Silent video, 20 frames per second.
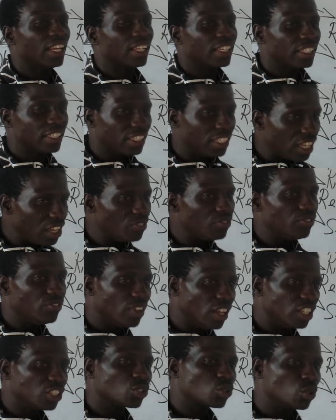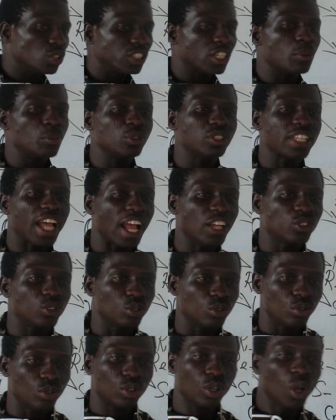give a suitable title
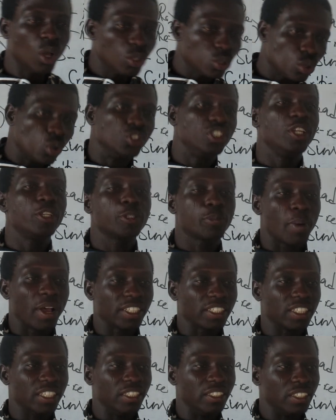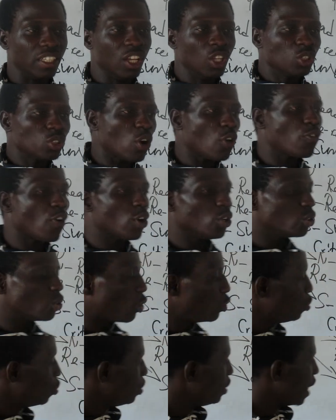to this passage. So for you to
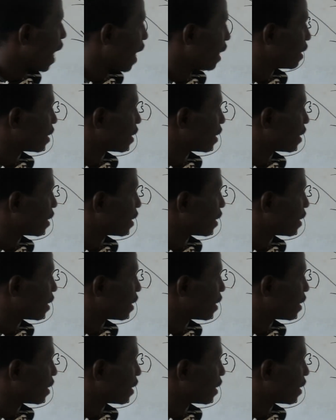do that,